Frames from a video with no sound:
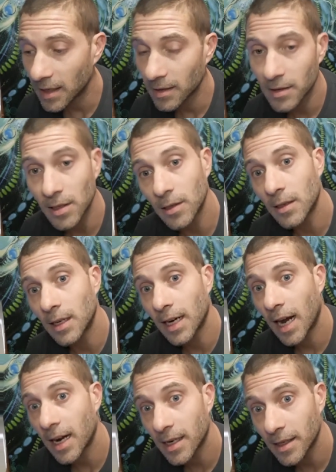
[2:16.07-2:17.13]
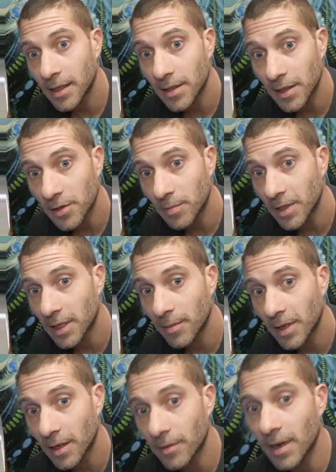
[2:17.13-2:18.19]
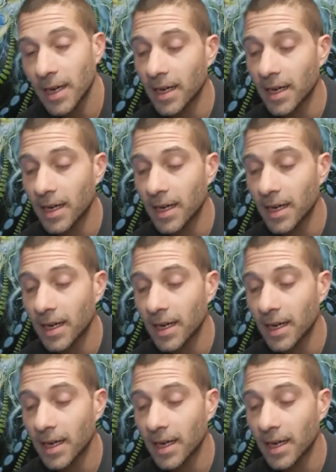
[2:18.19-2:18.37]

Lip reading: So a card, so this would be in the middle, right?